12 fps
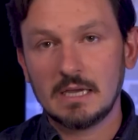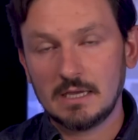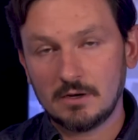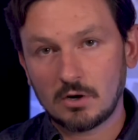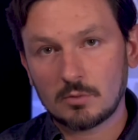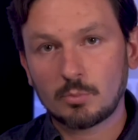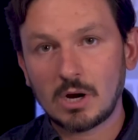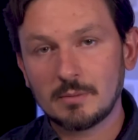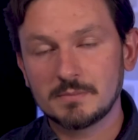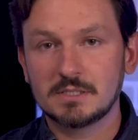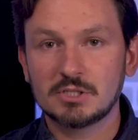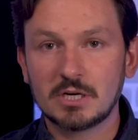and heart
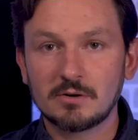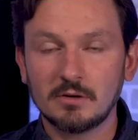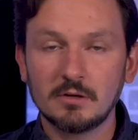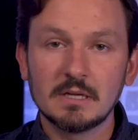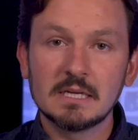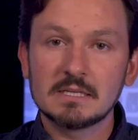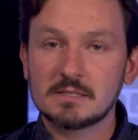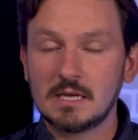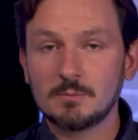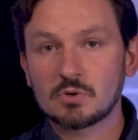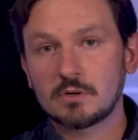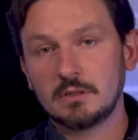problems in general.
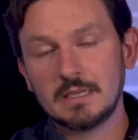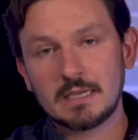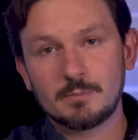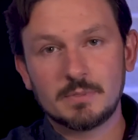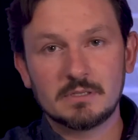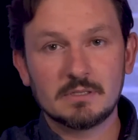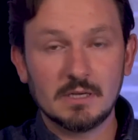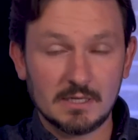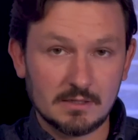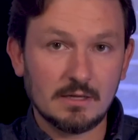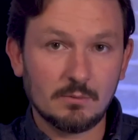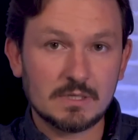Same sort of link
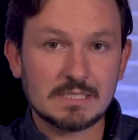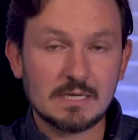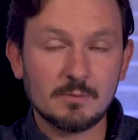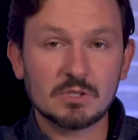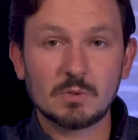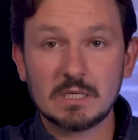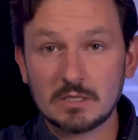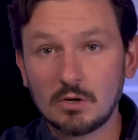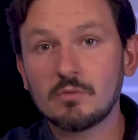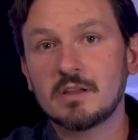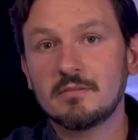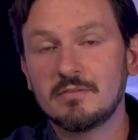that we see between
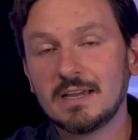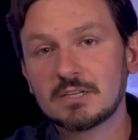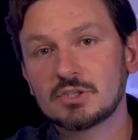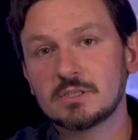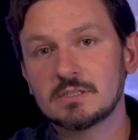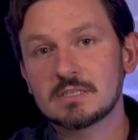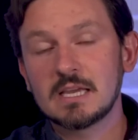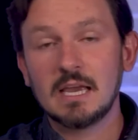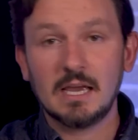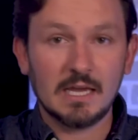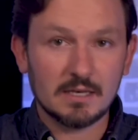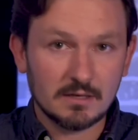COVID infections
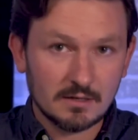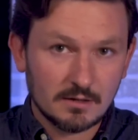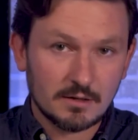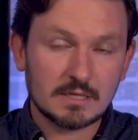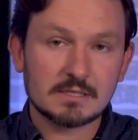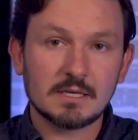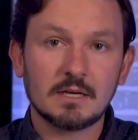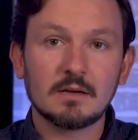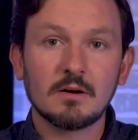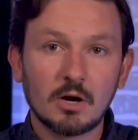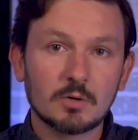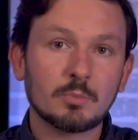and things
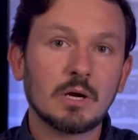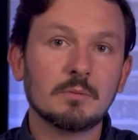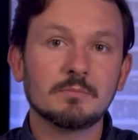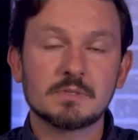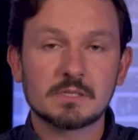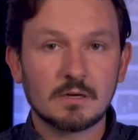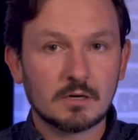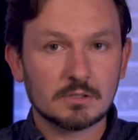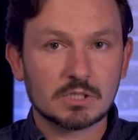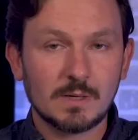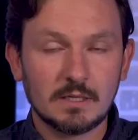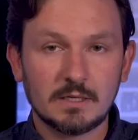like heart problems, heart
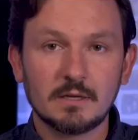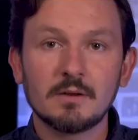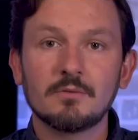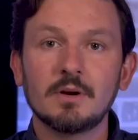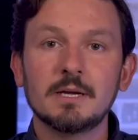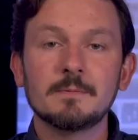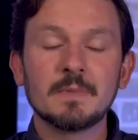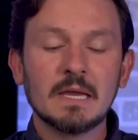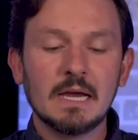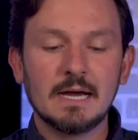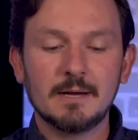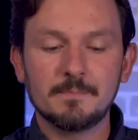swelling, right?
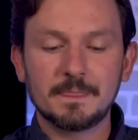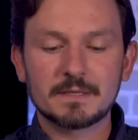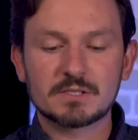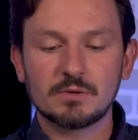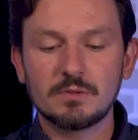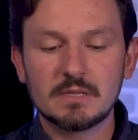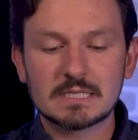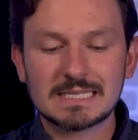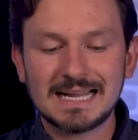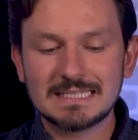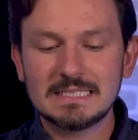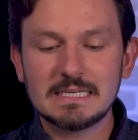So this
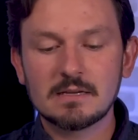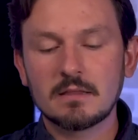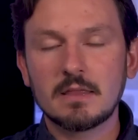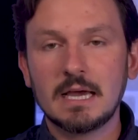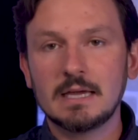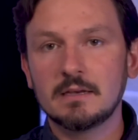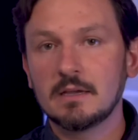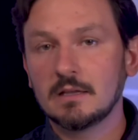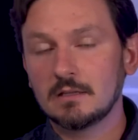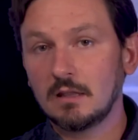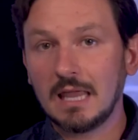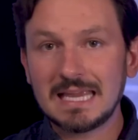idea that
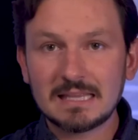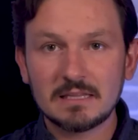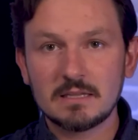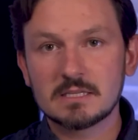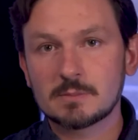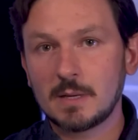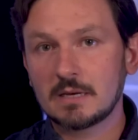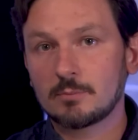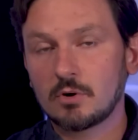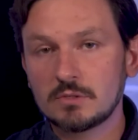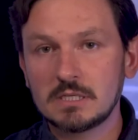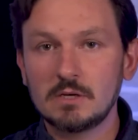likely the spike
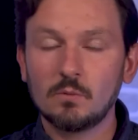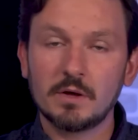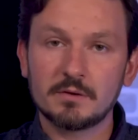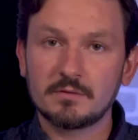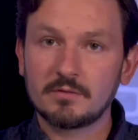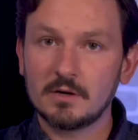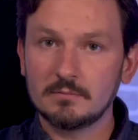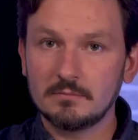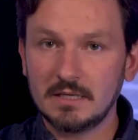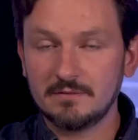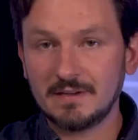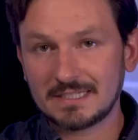protein, whether from
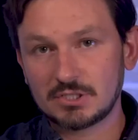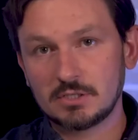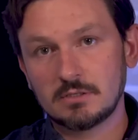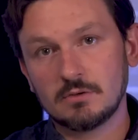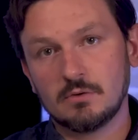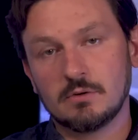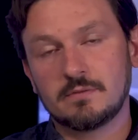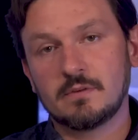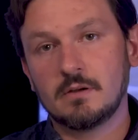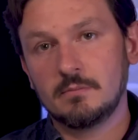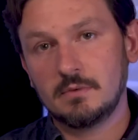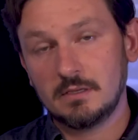infection or
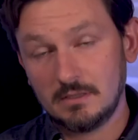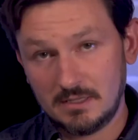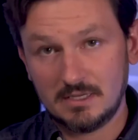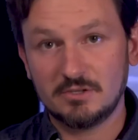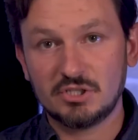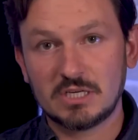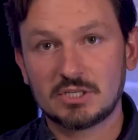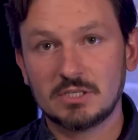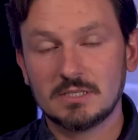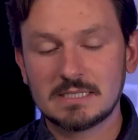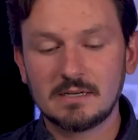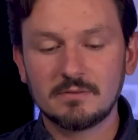from the injection
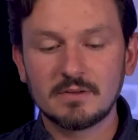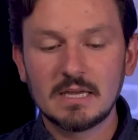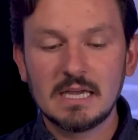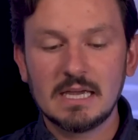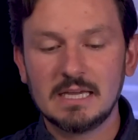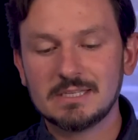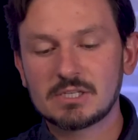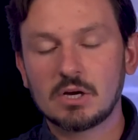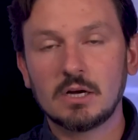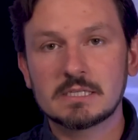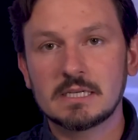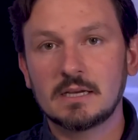itself, is
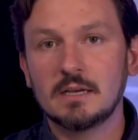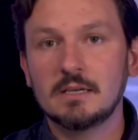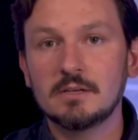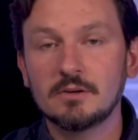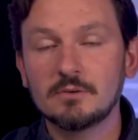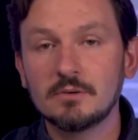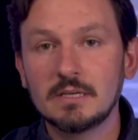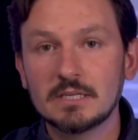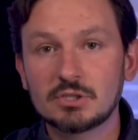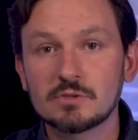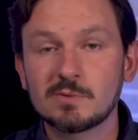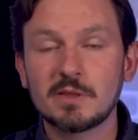causing
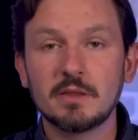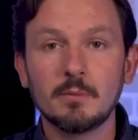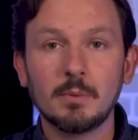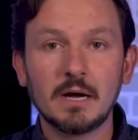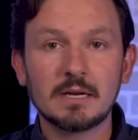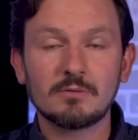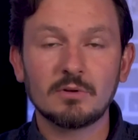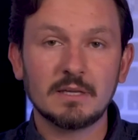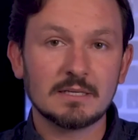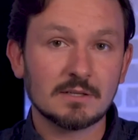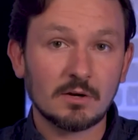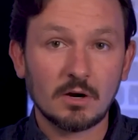issues within the body
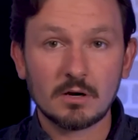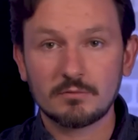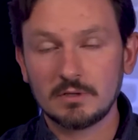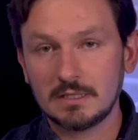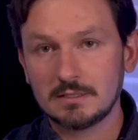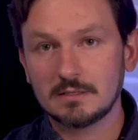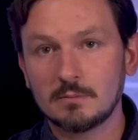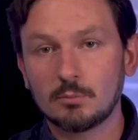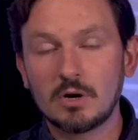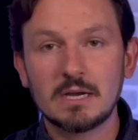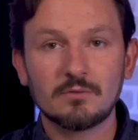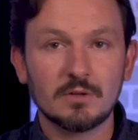related to the heart, related
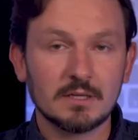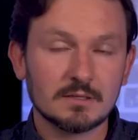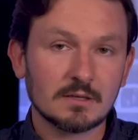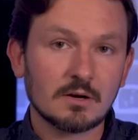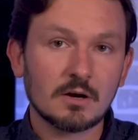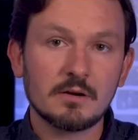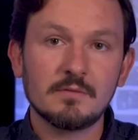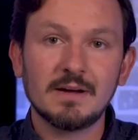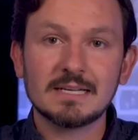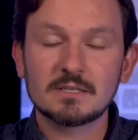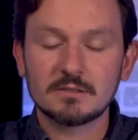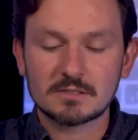brain, related to the
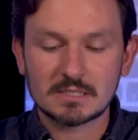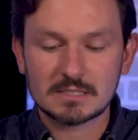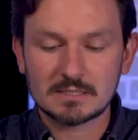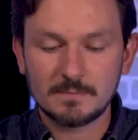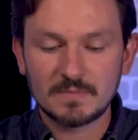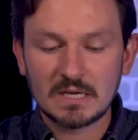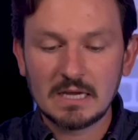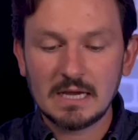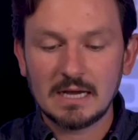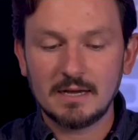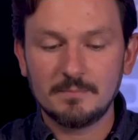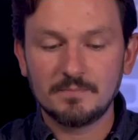cardiovascular system.
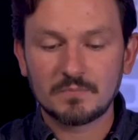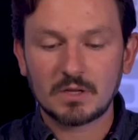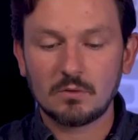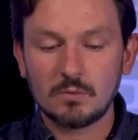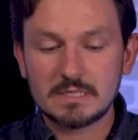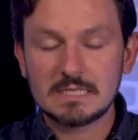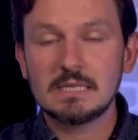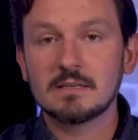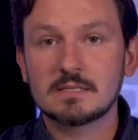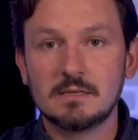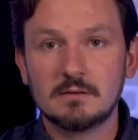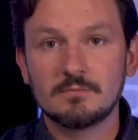We see
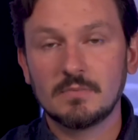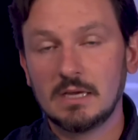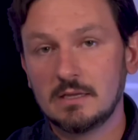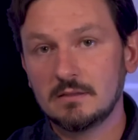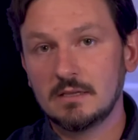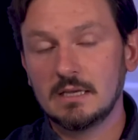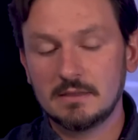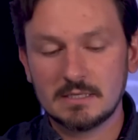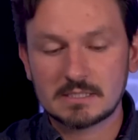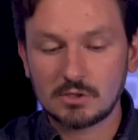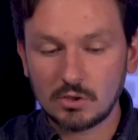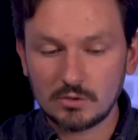this here, and
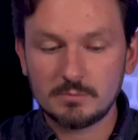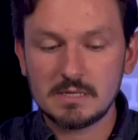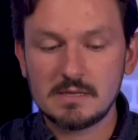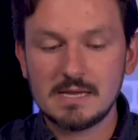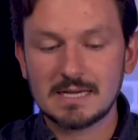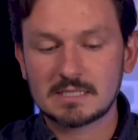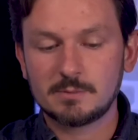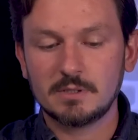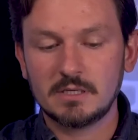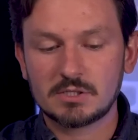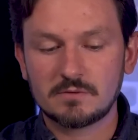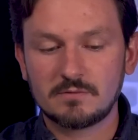this could be the
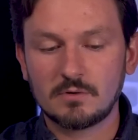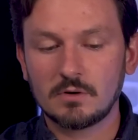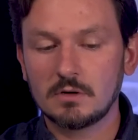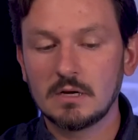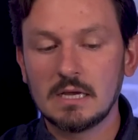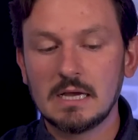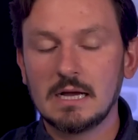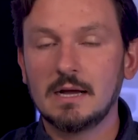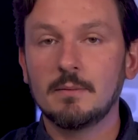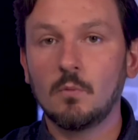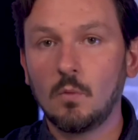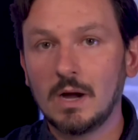explanation for
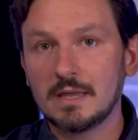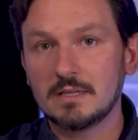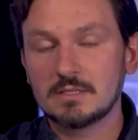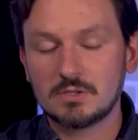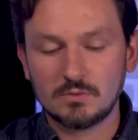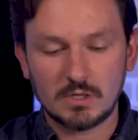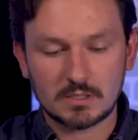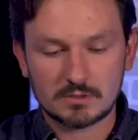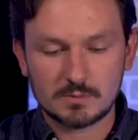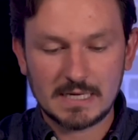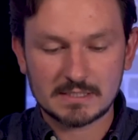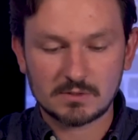why these 2
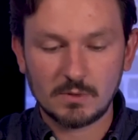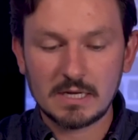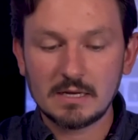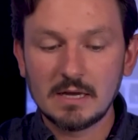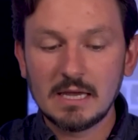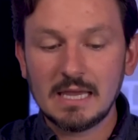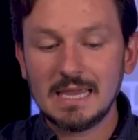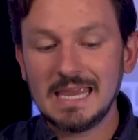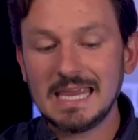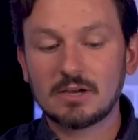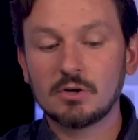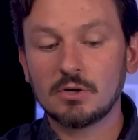doctors passed away.
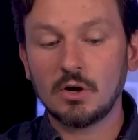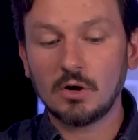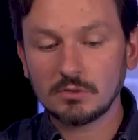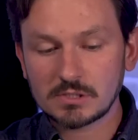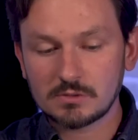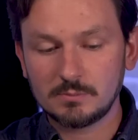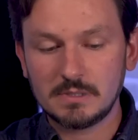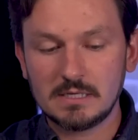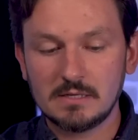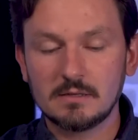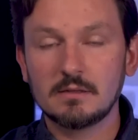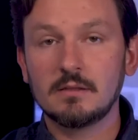It could also
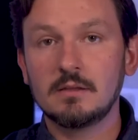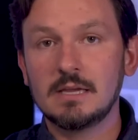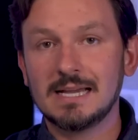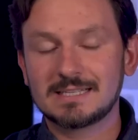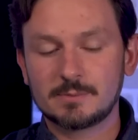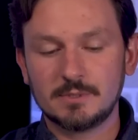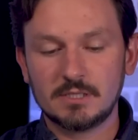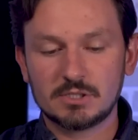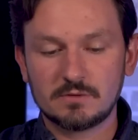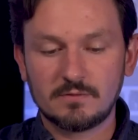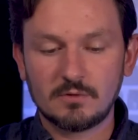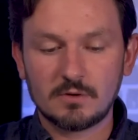be the
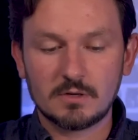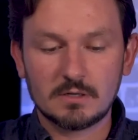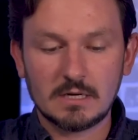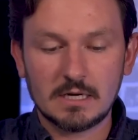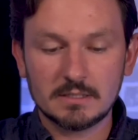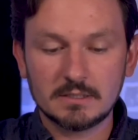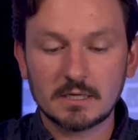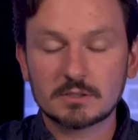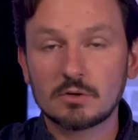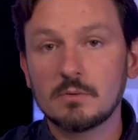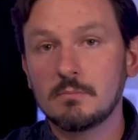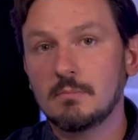explanation for
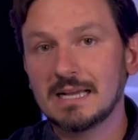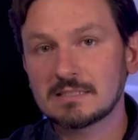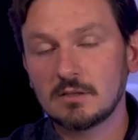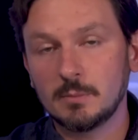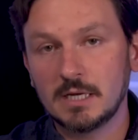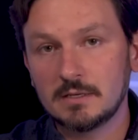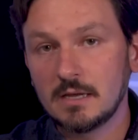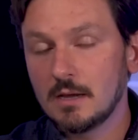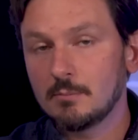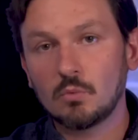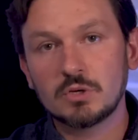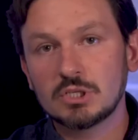Dr. Maslaman,
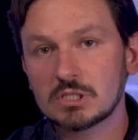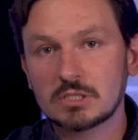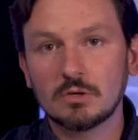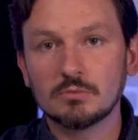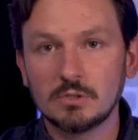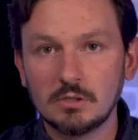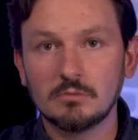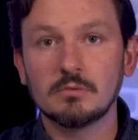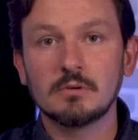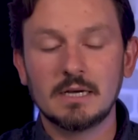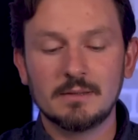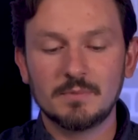but we just don't know.
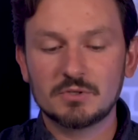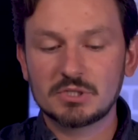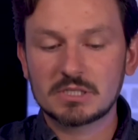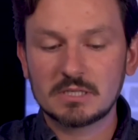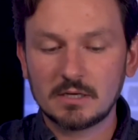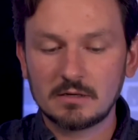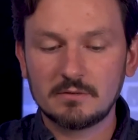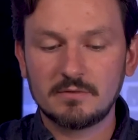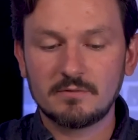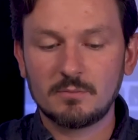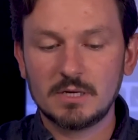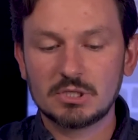There's just not enough
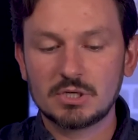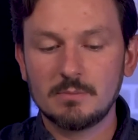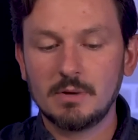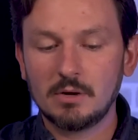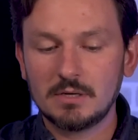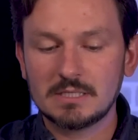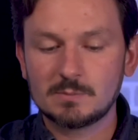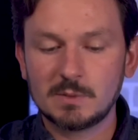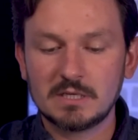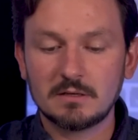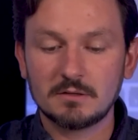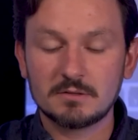information about his
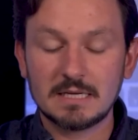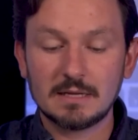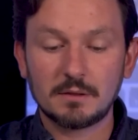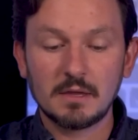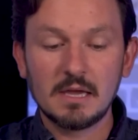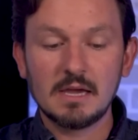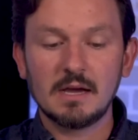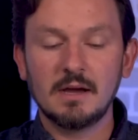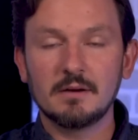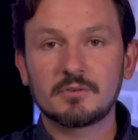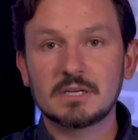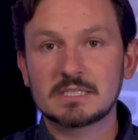particular death
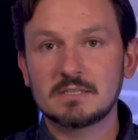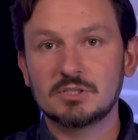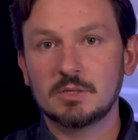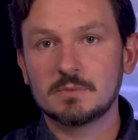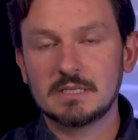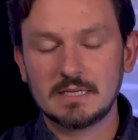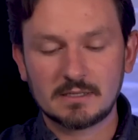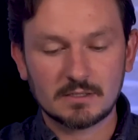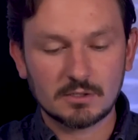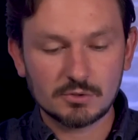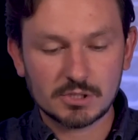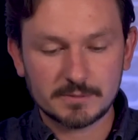for us to jump to that
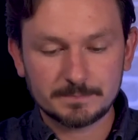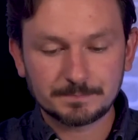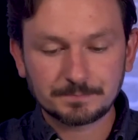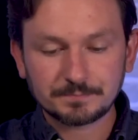conclusion.